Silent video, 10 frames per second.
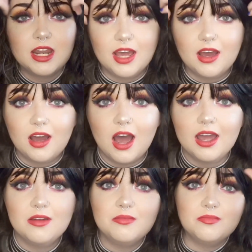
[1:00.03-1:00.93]
Uh, I
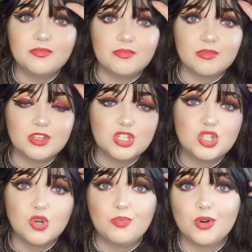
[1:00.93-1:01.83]
am
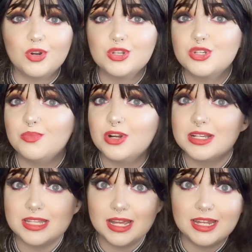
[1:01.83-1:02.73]
super, super
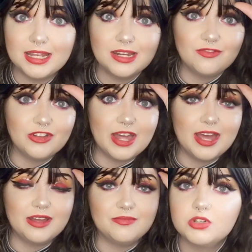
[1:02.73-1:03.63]
excited for that.